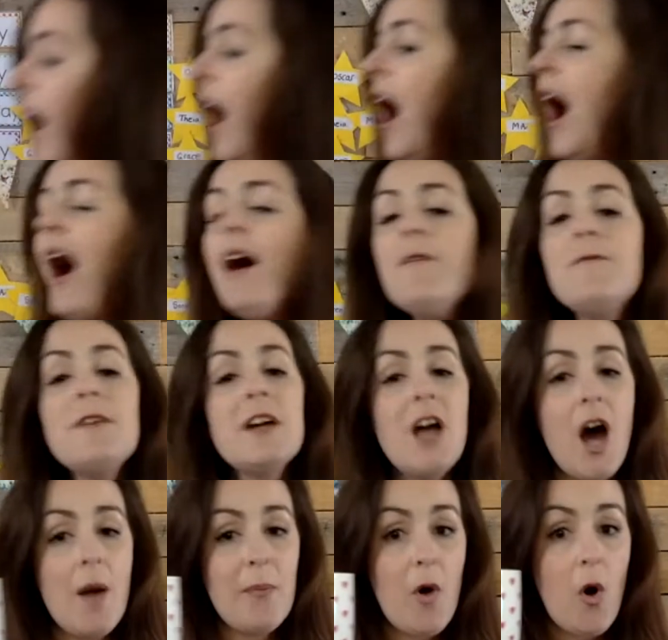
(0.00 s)
1/2
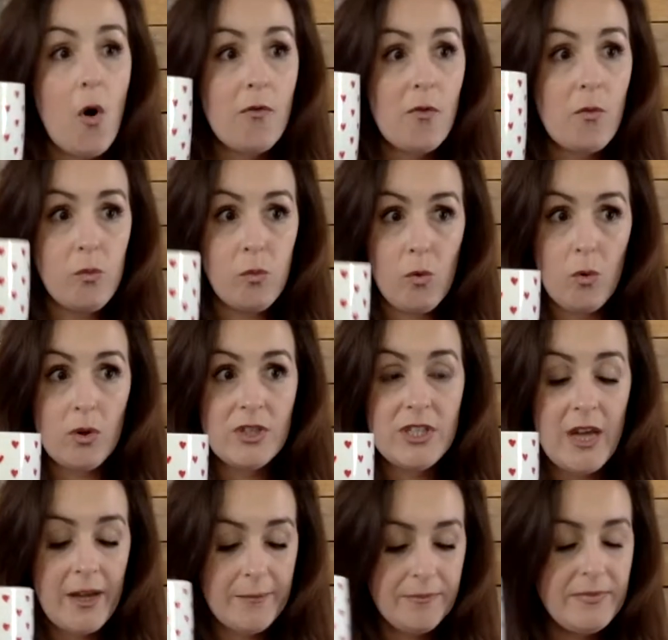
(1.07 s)
cup of
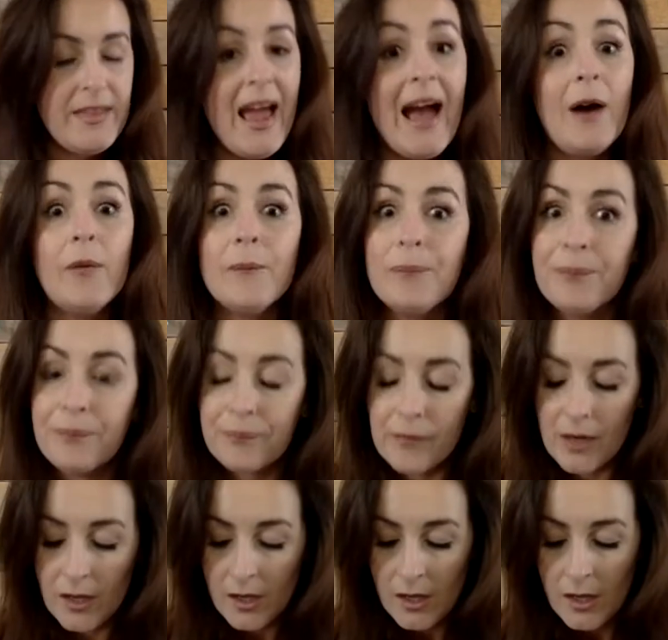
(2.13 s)
water. Now,
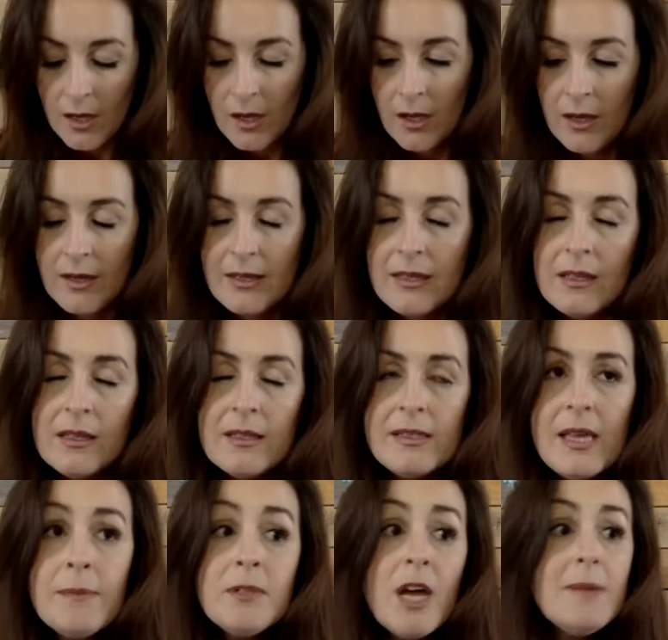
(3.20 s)

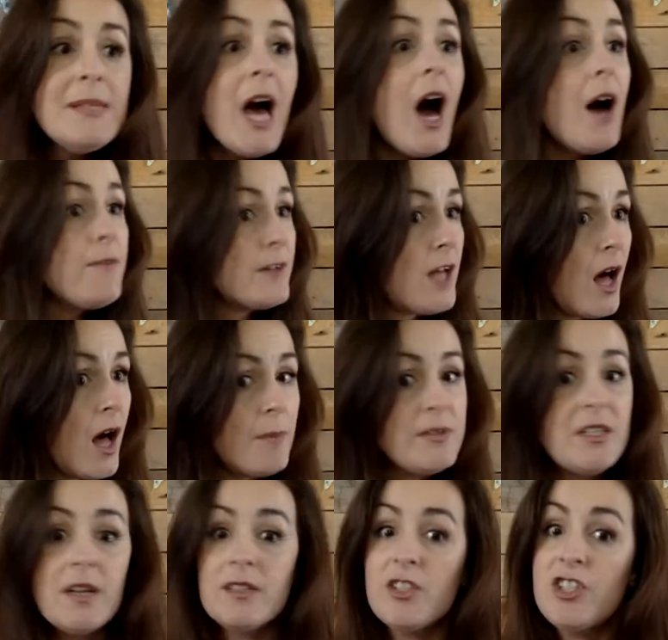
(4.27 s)
sometimes 1/2 cup
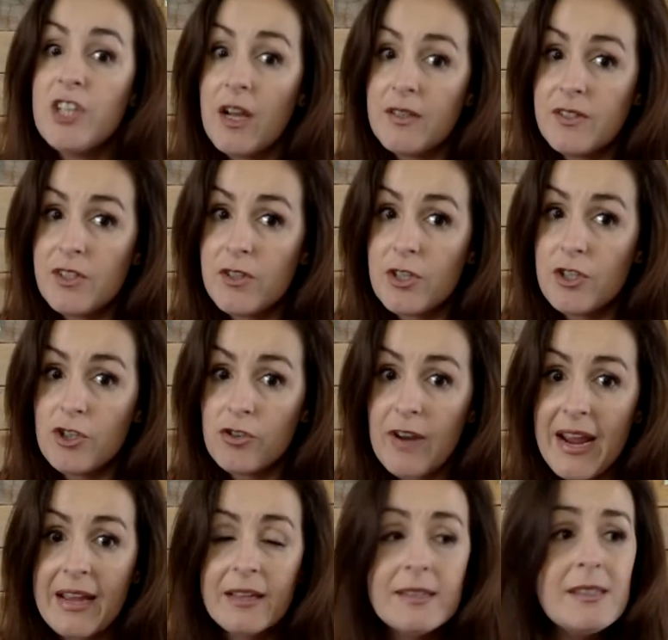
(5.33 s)
does just the
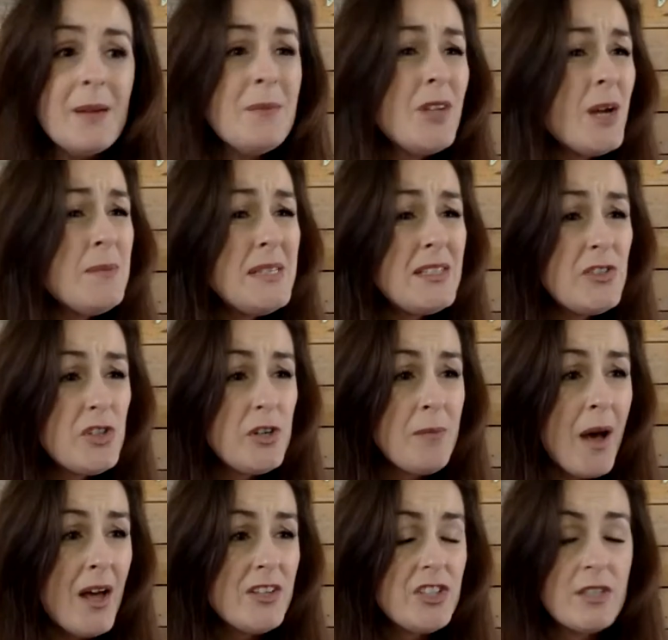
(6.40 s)
trick. Sometimes it's too
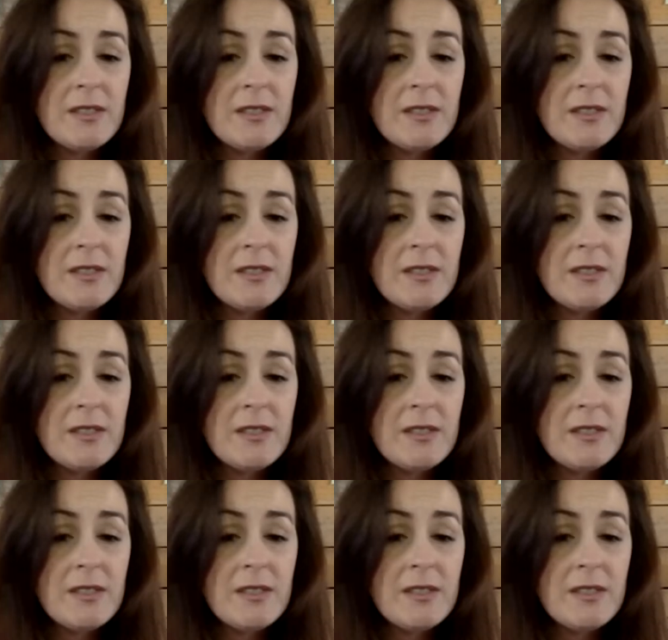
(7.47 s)
much and